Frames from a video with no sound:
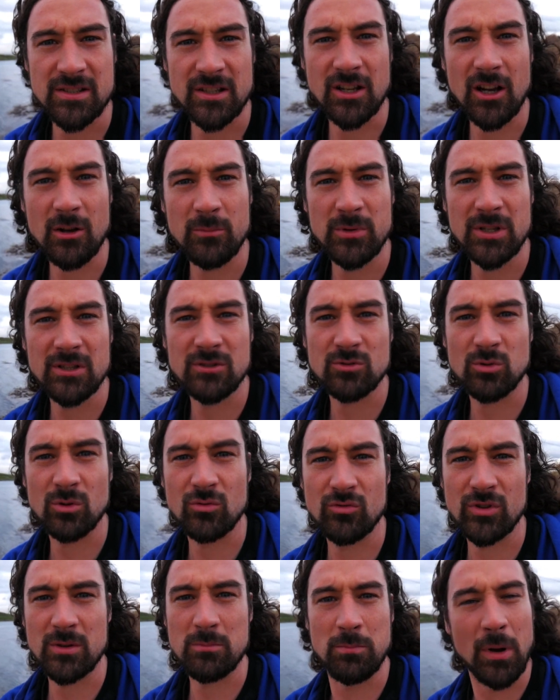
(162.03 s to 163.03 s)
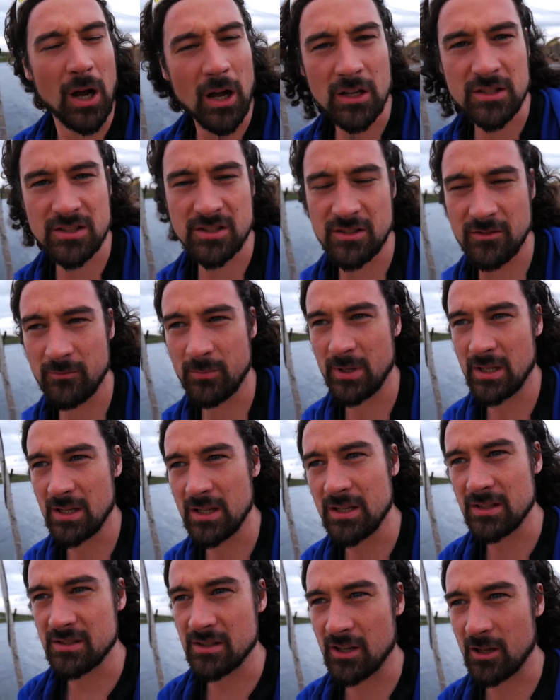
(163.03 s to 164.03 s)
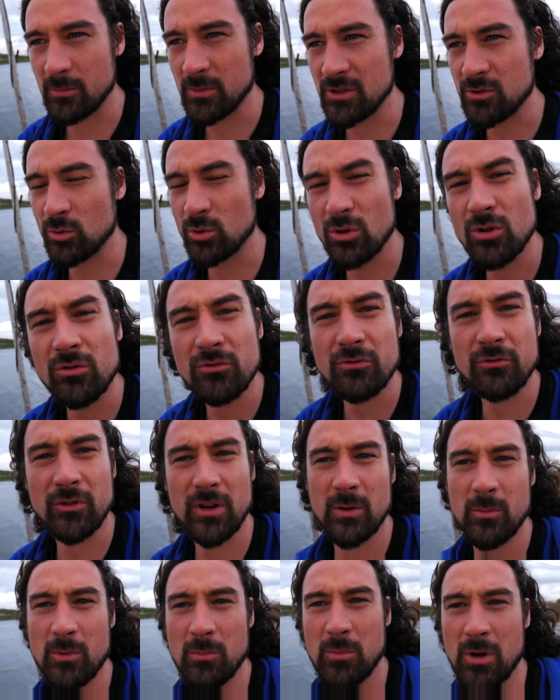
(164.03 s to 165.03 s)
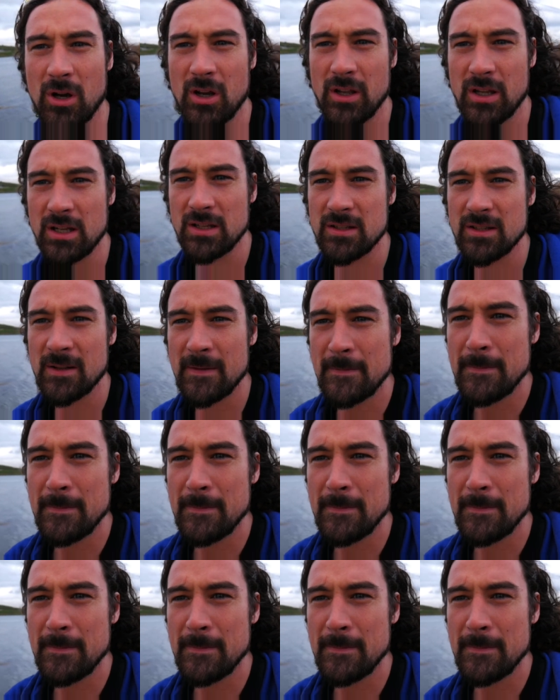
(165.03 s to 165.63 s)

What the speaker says: It got me into a real positive place. It got me into a good frame of mind.